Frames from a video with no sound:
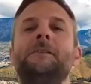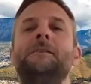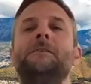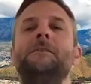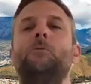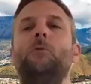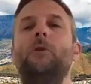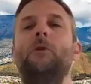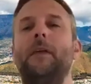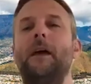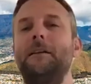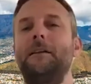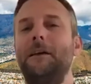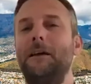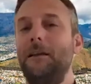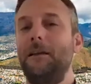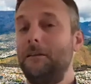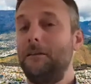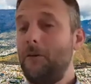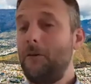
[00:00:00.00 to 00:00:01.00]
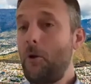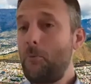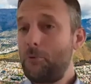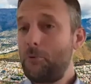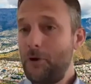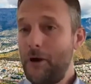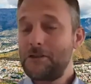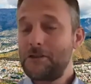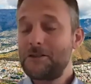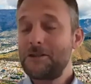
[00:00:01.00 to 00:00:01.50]
without our
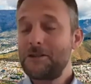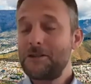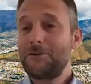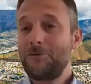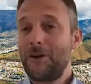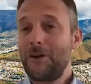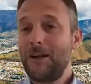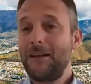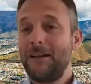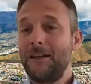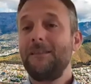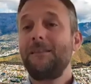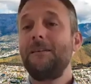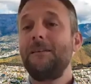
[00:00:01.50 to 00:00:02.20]
operations running,